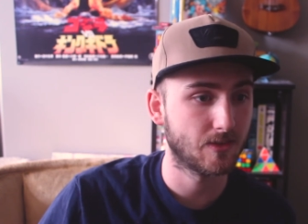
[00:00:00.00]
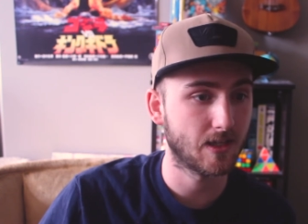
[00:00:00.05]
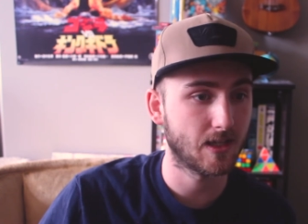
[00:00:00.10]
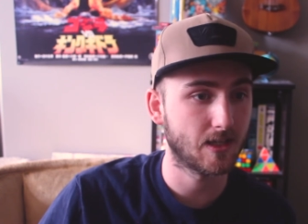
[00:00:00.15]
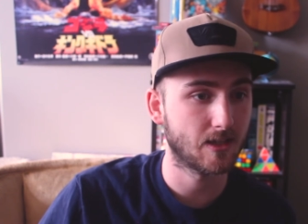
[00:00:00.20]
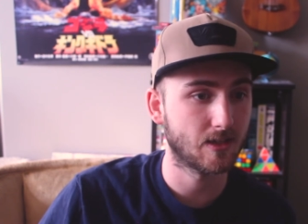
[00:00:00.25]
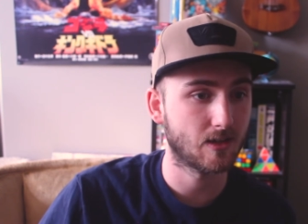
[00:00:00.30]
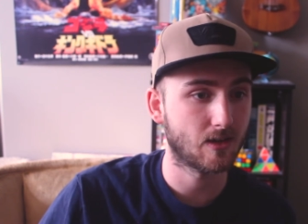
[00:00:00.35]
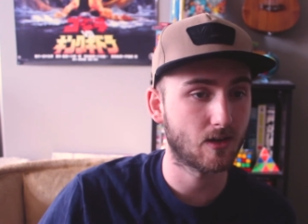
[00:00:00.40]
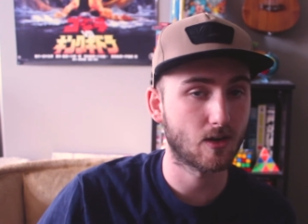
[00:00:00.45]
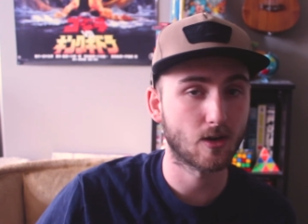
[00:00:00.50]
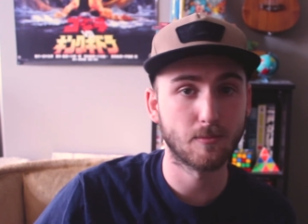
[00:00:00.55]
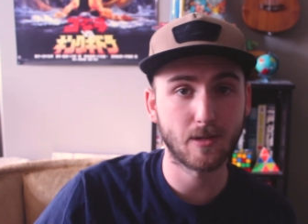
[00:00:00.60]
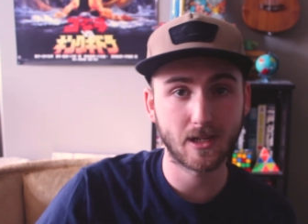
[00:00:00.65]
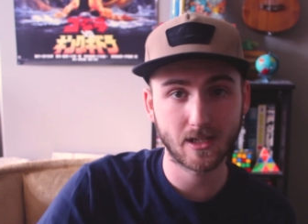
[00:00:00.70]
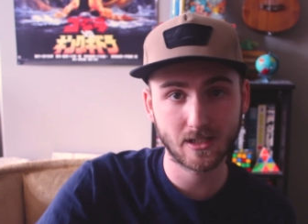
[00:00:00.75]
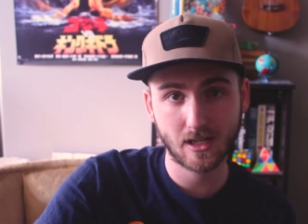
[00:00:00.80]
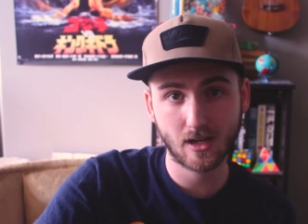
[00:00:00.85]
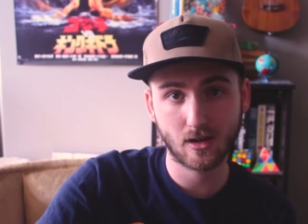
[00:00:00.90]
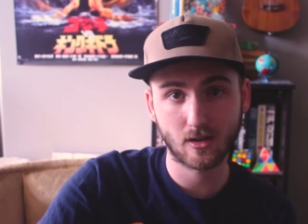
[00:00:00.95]
Then our
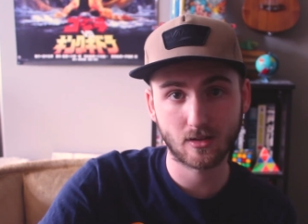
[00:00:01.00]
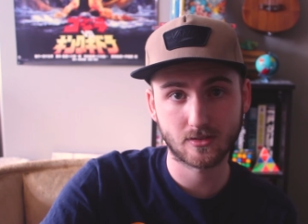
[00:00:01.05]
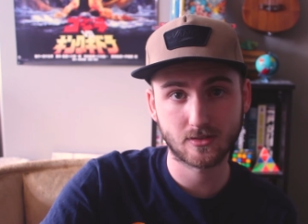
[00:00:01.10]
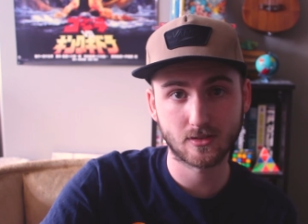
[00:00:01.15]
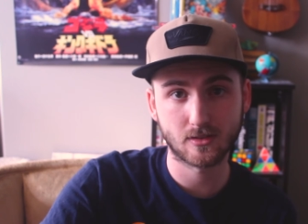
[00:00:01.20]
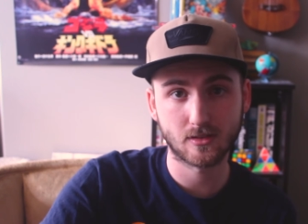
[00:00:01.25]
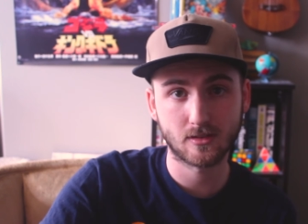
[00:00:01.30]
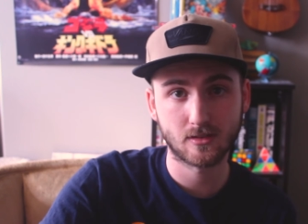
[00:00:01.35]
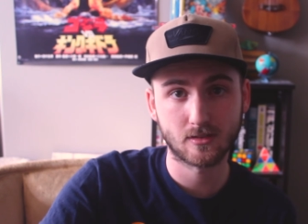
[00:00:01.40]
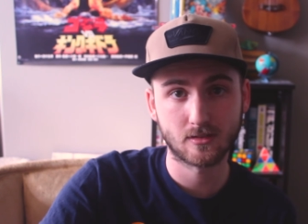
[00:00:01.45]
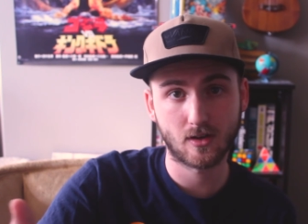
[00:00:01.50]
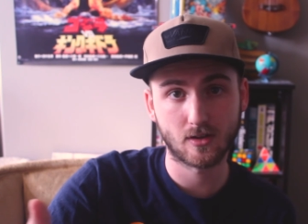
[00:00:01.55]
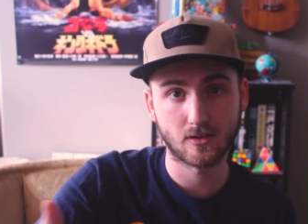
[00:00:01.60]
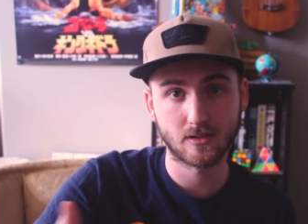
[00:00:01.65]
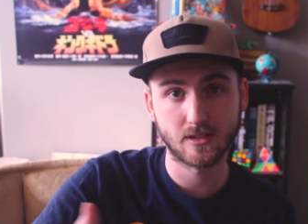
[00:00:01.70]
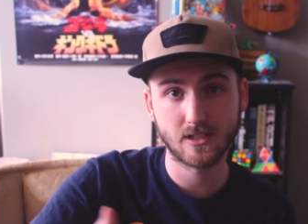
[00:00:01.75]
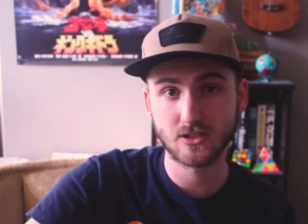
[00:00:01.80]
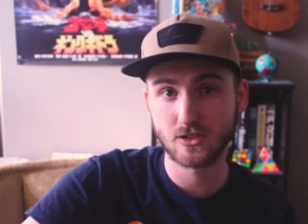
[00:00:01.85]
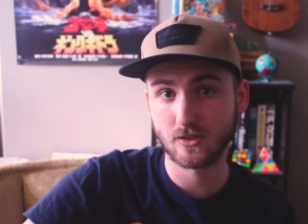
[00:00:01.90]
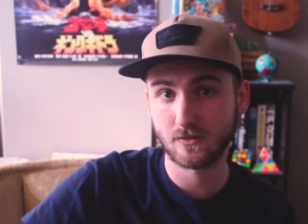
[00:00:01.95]
main character, our
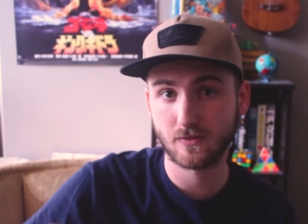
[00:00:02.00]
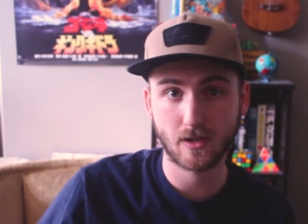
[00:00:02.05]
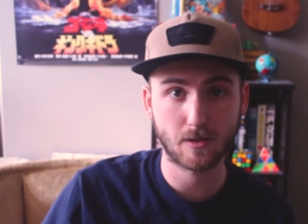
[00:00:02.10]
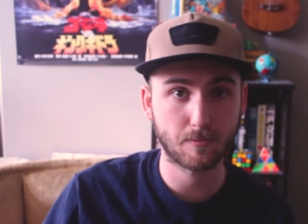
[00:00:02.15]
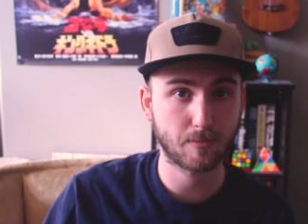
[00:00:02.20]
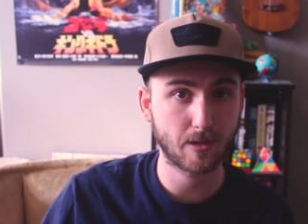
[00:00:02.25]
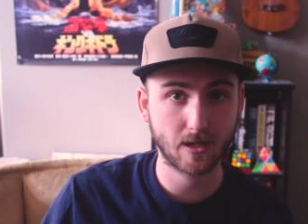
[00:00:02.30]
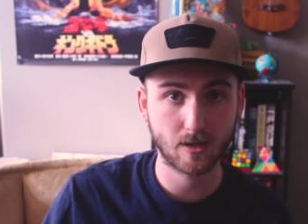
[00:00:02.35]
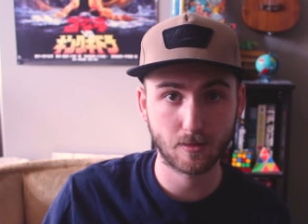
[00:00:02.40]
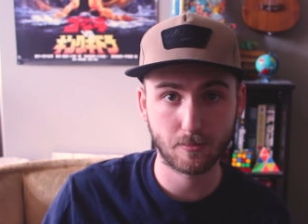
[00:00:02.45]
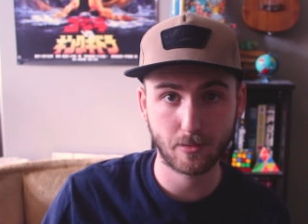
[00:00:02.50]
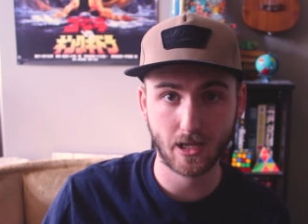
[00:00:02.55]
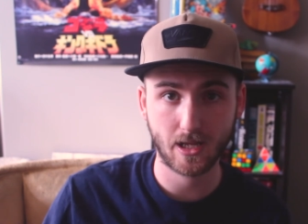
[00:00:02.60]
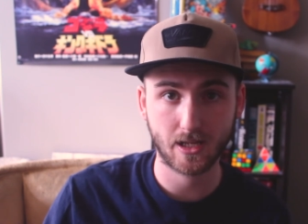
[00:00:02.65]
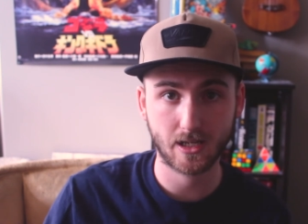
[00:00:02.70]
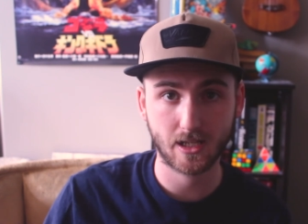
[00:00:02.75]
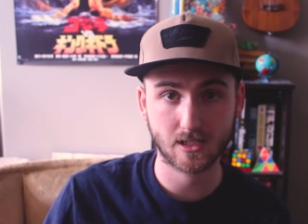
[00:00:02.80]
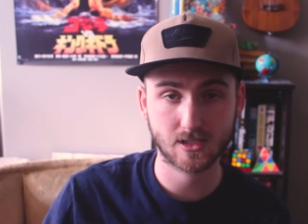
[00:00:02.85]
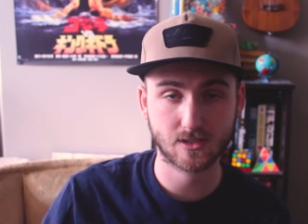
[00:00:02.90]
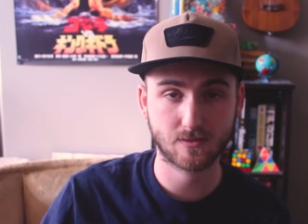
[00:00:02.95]
ninja vampire
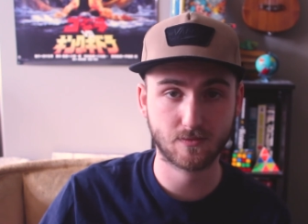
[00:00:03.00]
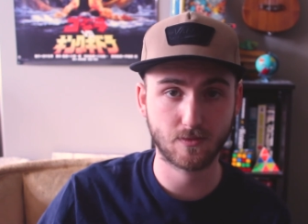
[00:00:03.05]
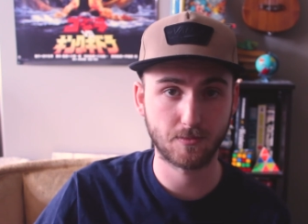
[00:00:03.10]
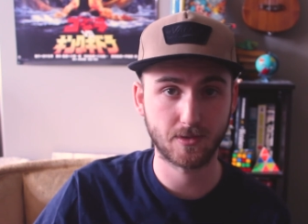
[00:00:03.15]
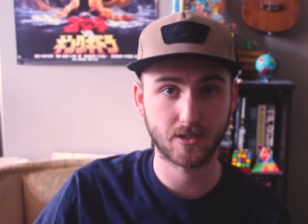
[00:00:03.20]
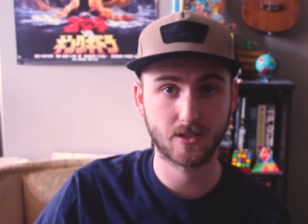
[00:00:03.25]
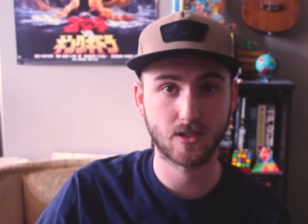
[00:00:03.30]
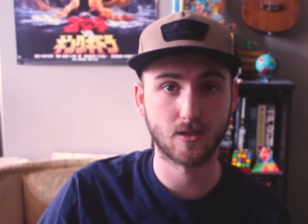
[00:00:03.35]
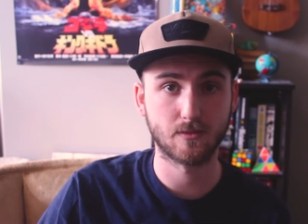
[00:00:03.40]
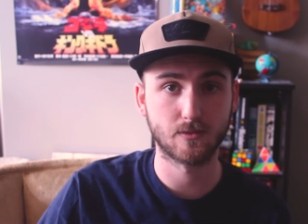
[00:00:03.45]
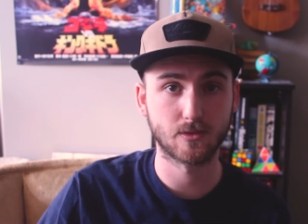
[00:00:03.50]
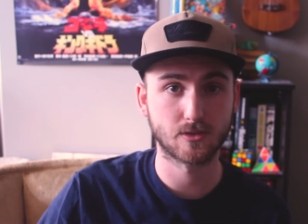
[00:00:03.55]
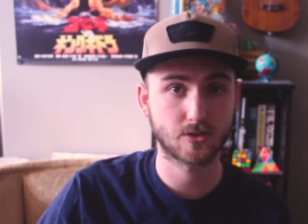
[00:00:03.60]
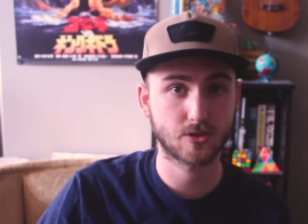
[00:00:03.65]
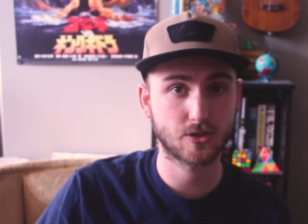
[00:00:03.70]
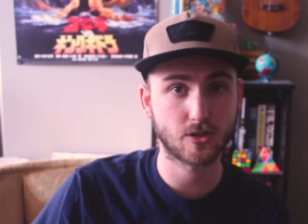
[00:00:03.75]
badass from the covers,